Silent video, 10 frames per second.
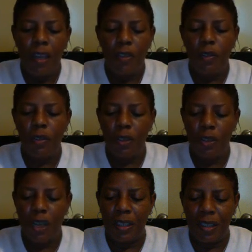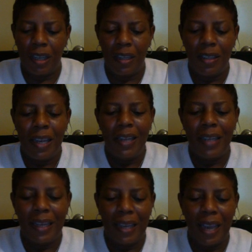to suggest things
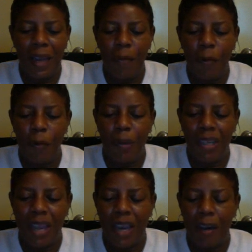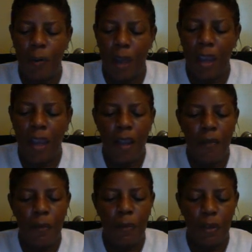that can and will be taken away
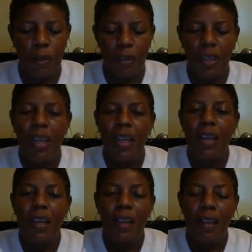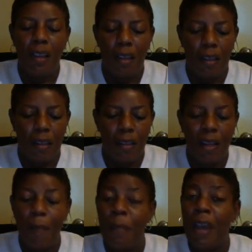from students
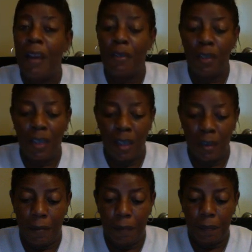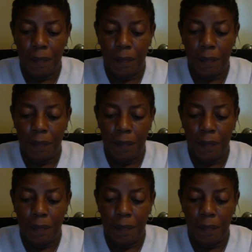that matter to them.